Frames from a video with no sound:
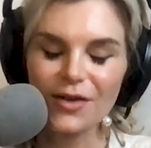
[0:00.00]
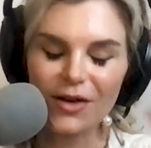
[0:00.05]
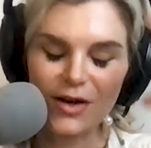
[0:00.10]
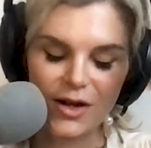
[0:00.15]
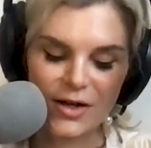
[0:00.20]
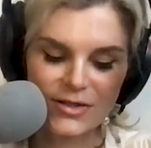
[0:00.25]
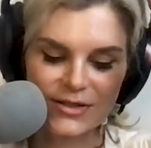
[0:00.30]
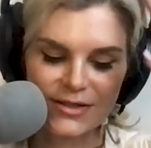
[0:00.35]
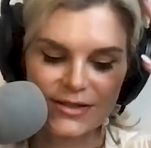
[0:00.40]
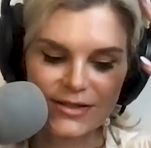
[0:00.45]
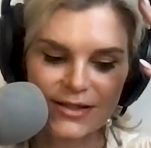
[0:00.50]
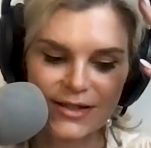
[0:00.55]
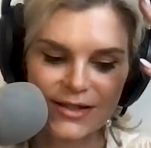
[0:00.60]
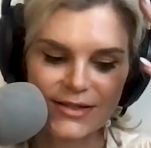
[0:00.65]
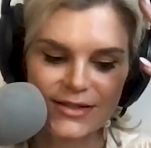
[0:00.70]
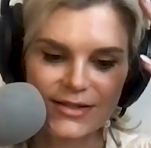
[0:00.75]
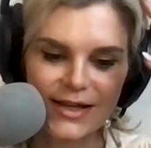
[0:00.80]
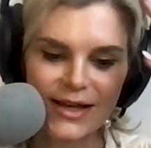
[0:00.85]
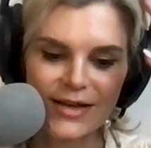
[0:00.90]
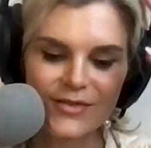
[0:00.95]
our
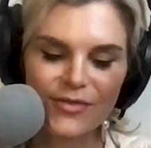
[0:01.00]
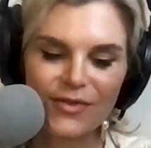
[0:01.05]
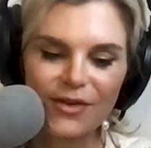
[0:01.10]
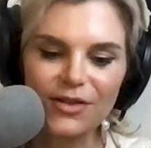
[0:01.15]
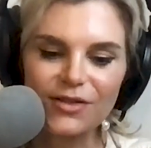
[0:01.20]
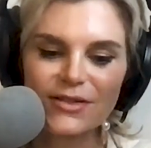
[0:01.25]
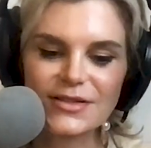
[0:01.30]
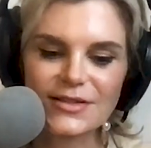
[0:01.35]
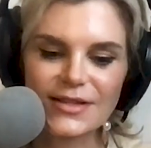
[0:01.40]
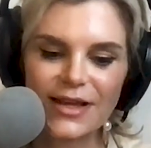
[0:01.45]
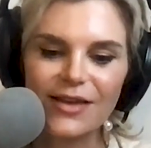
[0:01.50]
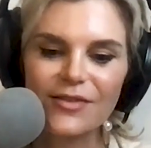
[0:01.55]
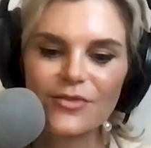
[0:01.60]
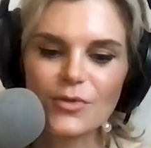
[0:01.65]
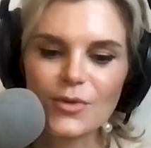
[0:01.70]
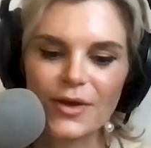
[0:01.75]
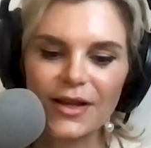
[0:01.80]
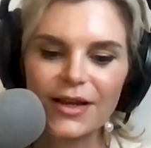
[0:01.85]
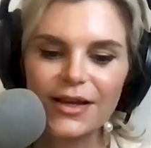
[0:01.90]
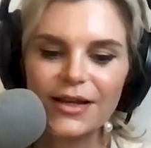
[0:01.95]
consciousness that feels safe
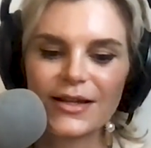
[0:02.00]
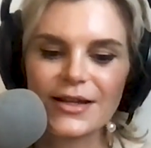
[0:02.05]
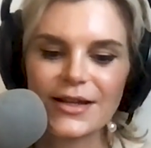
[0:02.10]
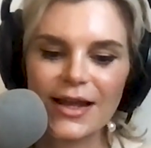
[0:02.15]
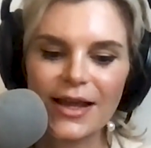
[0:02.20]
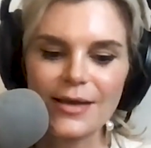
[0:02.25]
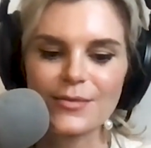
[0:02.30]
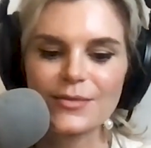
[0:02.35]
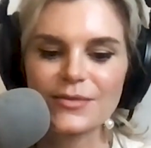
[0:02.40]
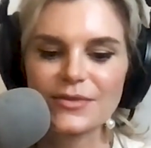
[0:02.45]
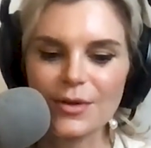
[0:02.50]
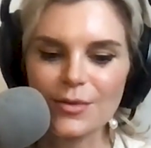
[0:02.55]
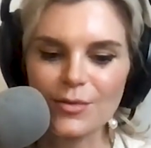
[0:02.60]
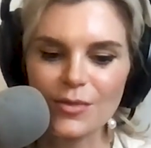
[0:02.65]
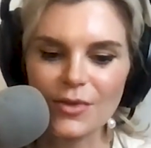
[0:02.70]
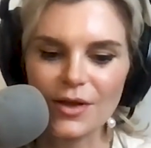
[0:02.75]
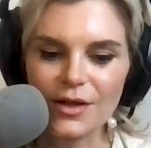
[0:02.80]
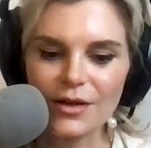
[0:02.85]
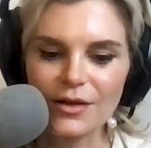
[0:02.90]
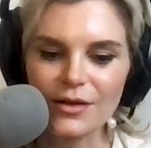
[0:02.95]
when it can name
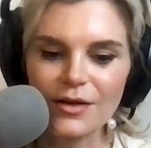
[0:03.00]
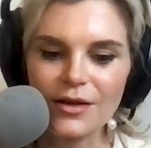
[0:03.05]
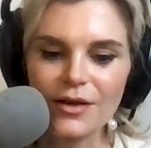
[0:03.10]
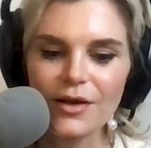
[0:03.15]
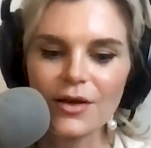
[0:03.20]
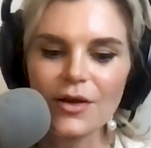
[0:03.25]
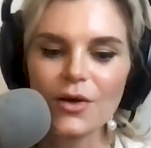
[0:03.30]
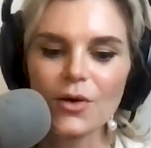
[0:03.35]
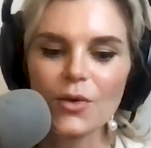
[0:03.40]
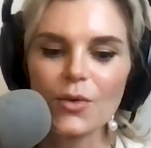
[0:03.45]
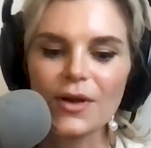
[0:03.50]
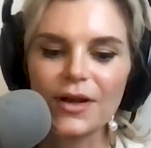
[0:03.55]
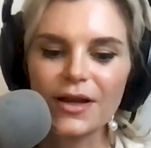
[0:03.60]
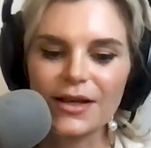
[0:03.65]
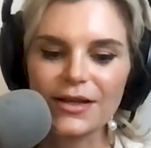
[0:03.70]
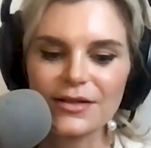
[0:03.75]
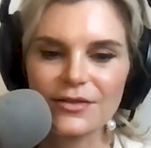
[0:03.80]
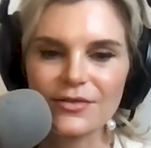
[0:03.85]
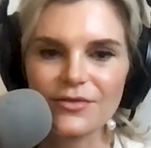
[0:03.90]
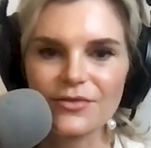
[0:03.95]
something, when it
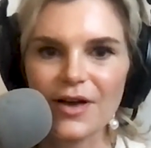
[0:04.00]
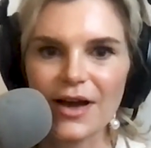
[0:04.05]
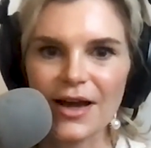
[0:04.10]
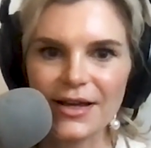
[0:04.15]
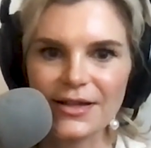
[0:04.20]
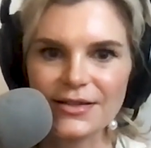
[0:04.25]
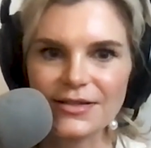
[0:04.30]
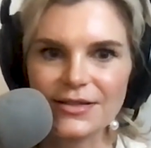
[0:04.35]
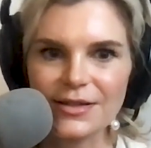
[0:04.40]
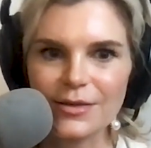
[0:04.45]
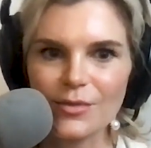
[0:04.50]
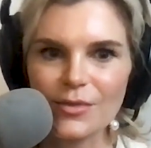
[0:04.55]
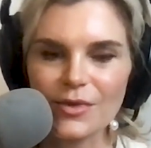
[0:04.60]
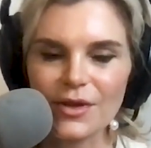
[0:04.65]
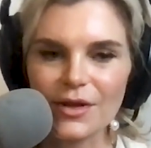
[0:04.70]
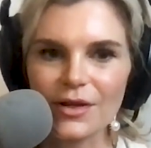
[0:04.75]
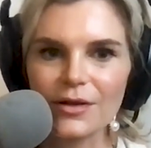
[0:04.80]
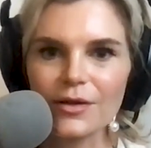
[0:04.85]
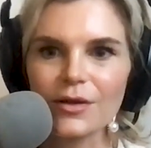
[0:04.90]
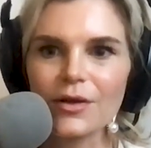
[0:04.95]
can define
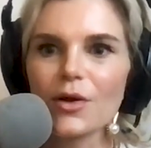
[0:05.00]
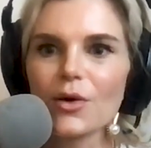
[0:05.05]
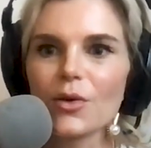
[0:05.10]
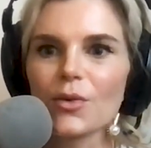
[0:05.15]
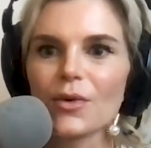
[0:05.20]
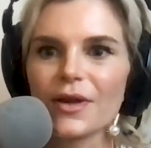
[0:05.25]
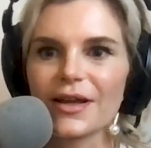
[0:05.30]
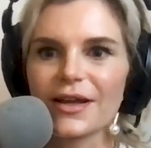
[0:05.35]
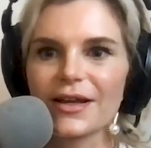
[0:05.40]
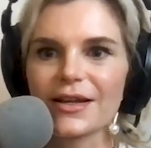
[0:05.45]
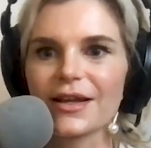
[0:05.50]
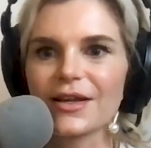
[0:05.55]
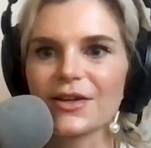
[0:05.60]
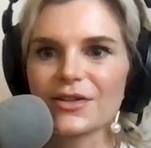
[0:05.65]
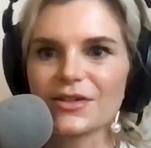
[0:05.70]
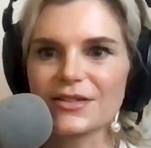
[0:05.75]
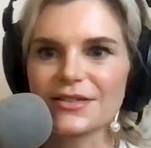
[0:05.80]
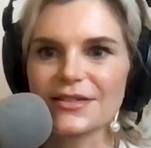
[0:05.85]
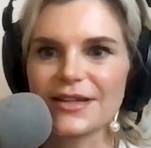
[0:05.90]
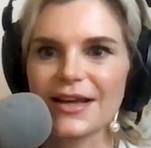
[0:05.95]
something, when it can
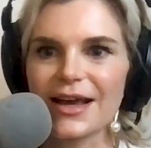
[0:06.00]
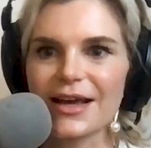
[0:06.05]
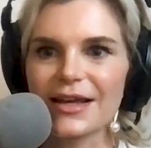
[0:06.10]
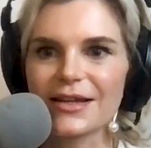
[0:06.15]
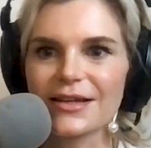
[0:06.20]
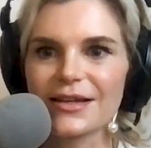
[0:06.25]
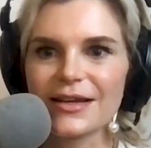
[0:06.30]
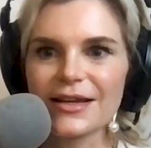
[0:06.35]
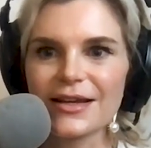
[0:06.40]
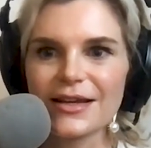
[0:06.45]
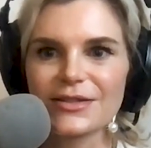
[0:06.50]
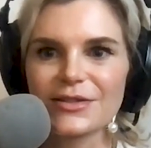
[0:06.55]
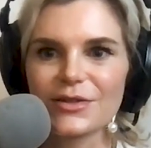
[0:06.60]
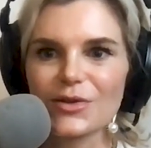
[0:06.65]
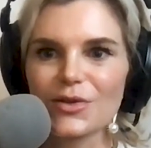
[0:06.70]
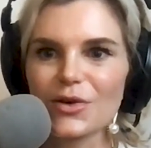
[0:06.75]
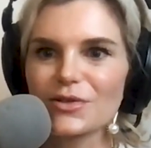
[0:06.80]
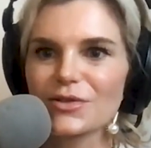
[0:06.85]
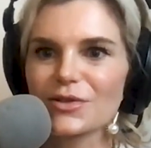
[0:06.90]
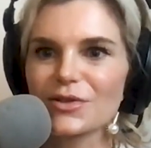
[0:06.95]
understand. So
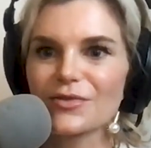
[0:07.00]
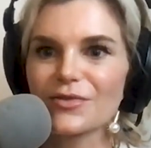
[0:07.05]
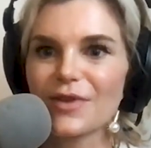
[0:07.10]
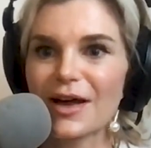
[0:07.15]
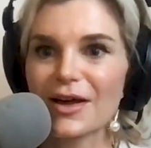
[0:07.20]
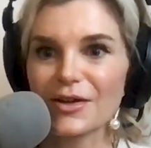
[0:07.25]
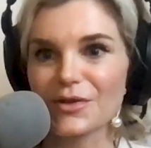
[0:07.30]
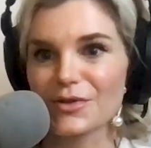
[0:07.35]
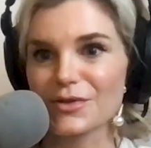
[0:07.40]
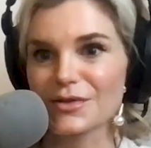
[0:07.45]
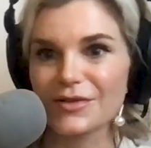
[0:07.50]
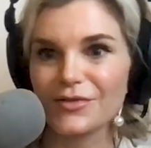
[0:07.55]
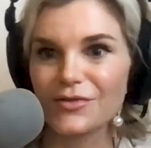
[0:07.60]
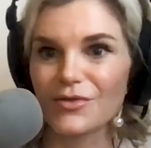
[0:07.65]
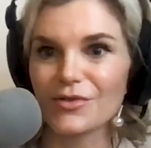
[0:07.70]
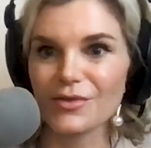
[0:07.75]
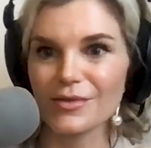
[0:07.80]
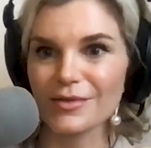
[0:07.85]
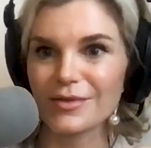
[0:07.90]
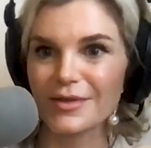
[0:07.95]
those are values
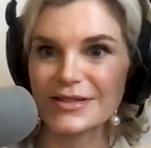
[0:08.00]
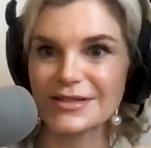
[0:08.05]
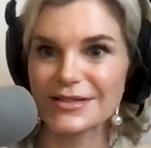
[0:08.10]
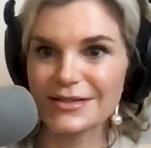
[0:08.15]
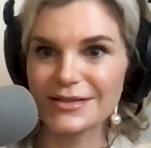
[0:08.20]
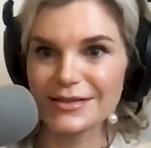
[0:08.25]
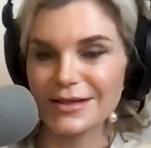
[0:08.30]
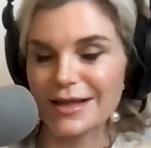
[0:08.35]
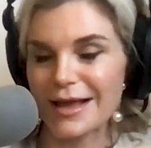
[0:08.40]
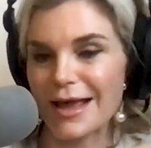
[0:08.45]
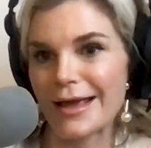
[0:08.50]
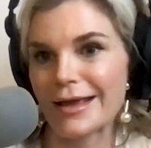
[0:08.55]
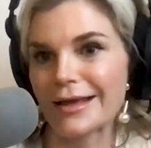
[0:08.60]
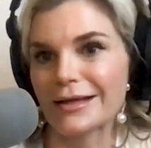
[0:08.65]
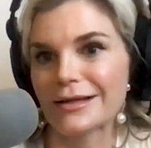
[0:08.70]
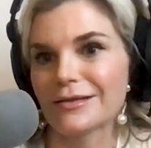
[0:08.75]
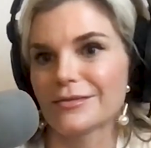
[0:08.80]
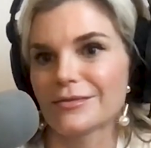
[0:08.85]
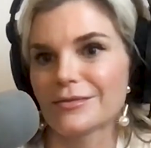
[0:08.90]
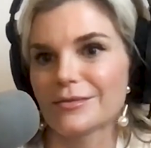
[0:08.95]
of the
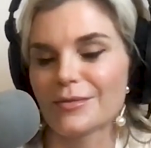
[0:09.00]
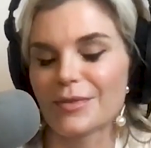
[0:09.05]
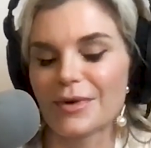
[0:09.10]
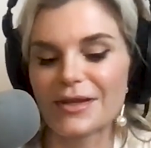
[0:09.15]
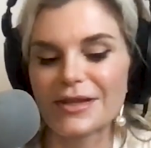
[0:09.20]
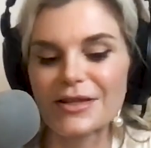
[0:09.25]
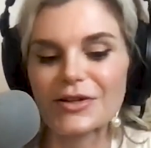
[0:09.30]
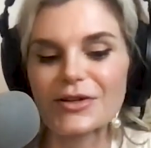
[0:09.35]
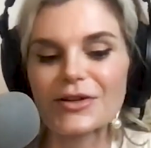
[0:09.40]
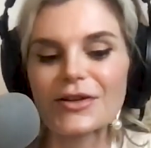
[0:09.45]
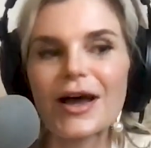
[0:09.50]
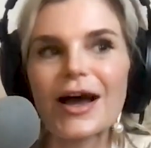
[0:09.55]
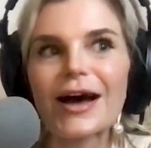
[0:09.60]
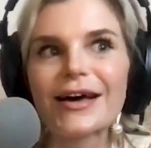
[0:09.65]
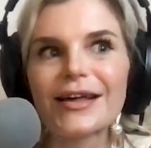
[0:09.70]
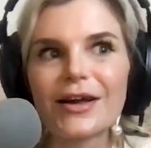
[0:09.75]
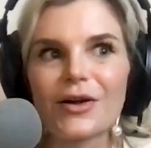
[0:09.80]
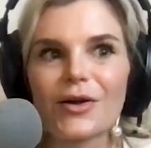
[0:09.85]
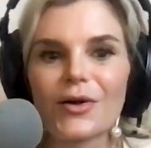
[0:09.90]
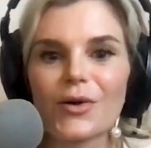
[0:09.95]
head, but they're
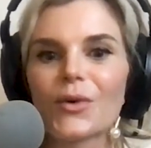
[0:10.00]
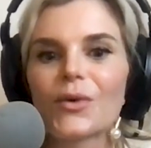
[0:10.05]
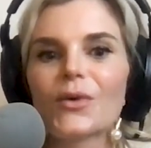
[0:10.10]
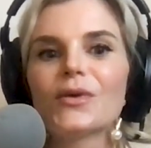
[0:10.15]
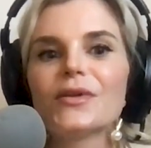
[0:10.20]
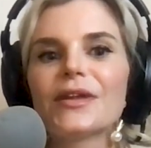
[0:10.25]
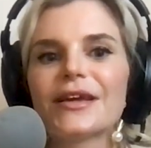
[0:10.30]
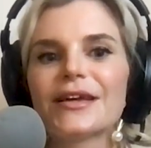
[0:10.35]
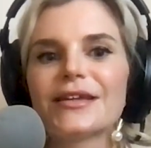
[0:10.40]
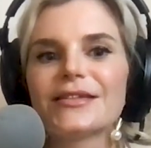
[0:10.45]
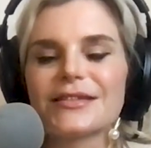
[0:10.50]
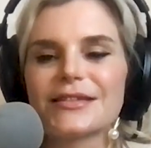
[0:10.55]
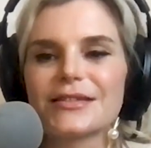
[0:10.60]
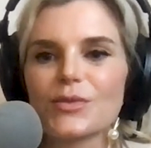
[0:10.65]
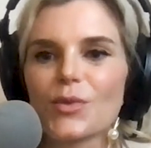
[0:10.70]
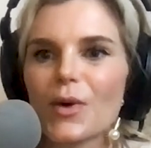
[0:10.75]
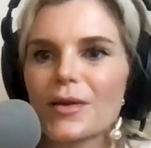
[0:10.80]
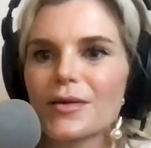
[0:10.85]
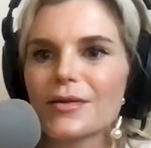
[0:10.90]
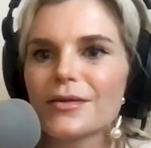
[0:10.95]
not our wholeness. It's
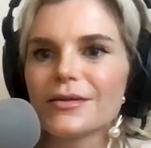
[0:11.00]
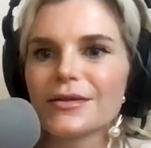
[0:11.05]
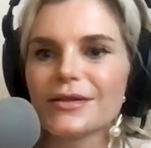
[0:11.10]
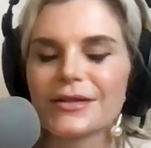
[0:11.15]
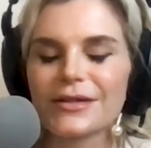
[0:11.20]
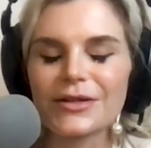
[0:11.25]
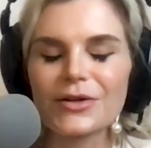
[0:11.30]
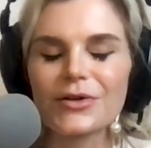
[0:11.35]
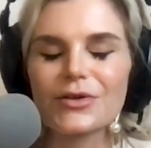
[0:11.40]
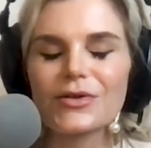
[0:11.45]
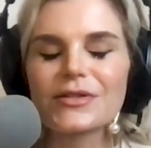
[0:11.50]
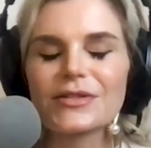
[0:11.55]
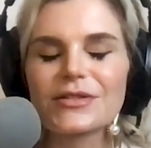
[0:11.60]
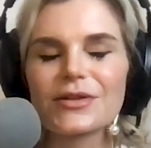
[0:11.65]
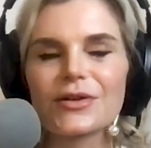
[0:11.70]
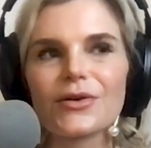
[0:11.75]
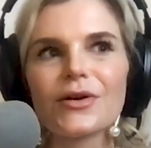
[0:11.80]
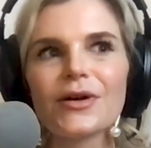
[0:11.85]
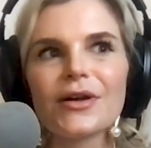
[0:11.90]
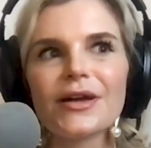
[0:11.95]
one,
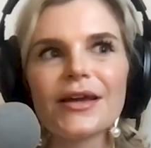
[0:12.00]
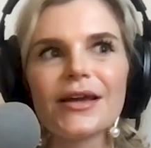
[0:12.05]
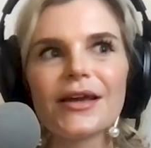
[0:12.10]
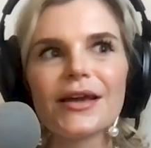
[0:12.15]
it's